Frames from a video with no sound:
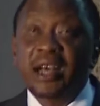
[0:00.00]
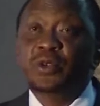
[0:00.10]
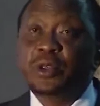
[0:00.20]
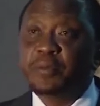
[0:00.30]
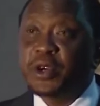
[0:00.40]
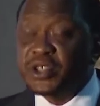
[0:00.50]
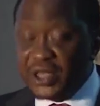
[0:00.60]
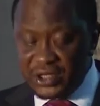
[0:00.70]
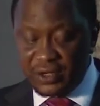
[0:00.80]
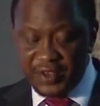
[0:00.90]
as with
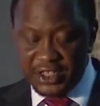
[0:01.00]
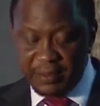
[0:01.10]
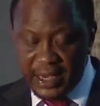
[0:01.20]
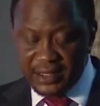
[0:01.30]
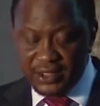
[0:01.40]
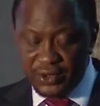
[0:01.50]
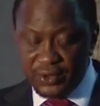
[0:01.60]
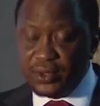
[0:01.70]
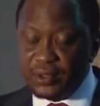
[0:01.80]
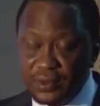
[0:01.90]
projects of this
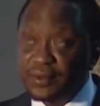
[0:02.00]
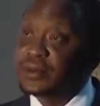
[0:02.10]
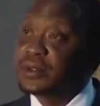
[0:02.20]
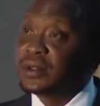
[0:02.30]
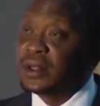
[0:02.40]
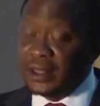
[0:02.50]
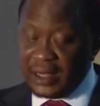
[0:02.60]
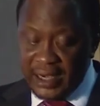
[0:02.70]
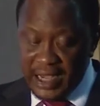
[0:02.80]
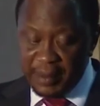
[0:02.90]
magnitude,
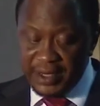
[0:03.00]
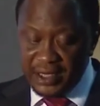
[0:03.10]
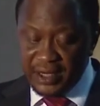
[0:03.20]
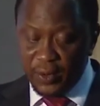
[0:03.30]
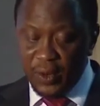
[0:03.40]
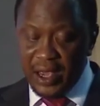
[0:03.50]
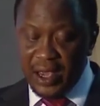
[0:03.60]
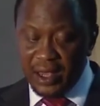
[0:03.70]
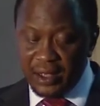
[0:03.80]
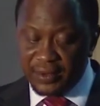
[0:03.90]
I am indeed
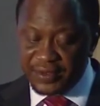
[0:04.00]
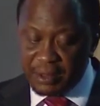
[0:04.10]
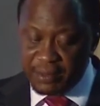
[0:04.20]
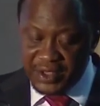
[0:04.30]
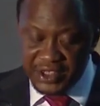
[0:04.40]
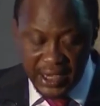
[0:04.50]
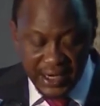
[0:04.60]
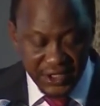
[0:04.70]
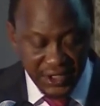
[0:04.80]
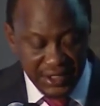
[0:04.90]
aware of some of the
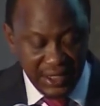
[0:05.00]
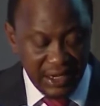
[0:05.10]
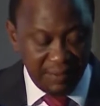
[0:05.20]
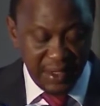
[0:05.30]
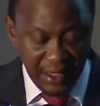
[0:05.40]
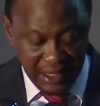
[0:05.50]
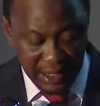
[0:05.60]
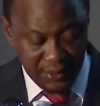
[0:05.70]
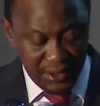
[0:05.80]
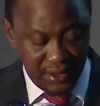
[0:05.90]
challenges that have been
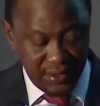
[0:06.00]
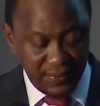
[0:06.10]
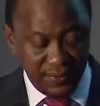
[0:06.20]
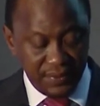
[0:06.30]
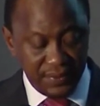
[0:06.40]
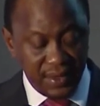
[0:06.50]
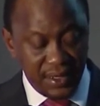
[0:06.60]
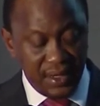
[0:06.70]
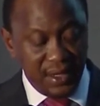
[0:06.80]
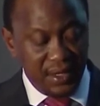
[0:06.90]
encountered.
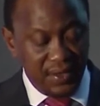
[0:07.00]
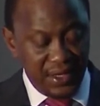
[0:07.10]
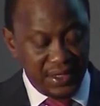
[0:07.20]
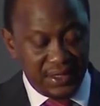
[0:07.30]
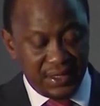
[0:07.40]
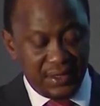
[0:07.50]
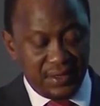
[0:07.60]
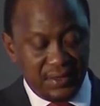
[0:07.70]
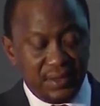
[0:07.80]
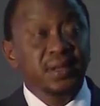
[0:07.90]

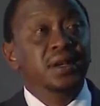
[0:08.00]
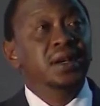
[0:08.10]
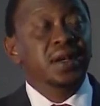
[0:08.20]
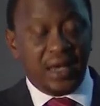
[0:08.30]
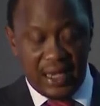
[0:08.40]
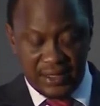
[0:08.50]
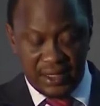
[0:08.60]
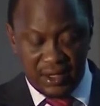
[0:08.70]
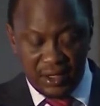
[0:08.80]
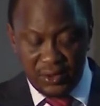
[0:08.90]
This has
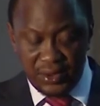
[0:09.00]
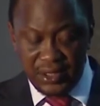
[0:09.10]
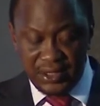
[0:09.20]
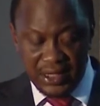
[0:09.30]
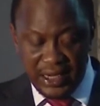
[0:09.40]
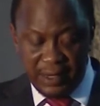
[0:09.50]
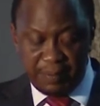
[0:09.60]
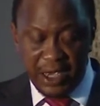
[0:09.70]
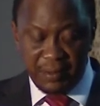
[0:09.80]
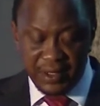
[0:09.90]
included delayed
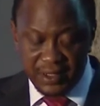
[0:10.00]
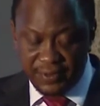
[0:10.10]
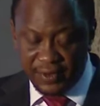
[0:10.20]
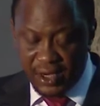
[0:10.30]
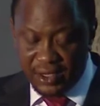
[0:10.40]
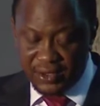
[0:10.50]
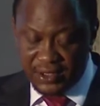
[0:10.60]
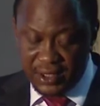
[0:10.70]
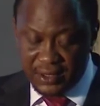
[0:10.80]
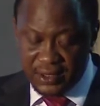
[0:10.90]
payments for our
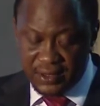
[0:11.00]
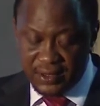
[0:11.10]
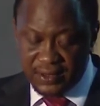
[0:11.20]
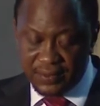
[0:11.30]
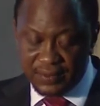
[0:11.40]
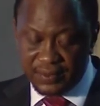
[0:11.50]
consultants.